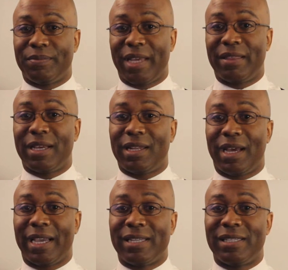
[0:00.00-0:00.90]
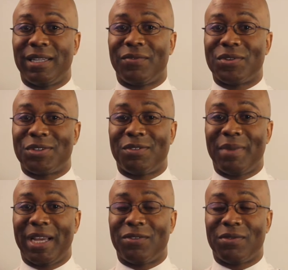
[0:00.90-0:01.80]
and the client delivers the
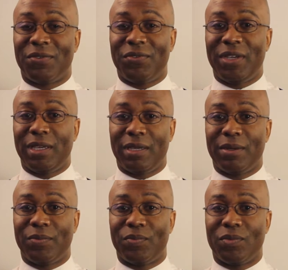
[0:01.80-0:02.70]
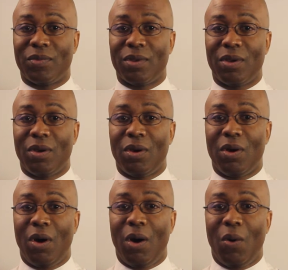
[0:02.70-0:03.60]
remainder of the fee.
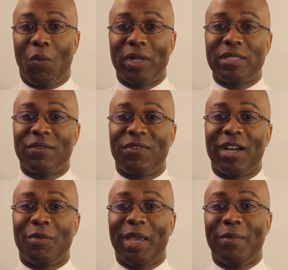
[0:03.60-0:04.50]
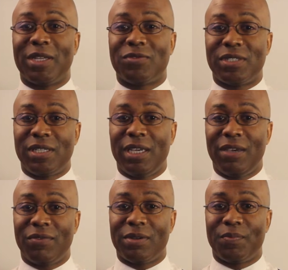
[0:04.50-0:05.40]
Once the final payment is
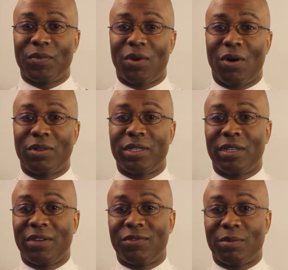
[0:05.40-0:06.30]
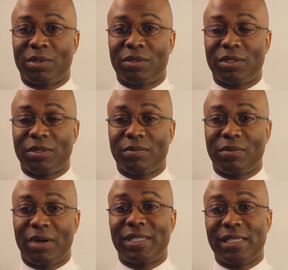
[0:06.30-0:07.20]
received, all the deliverables
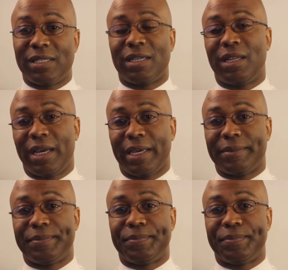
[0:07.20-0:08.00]
are sent to the client.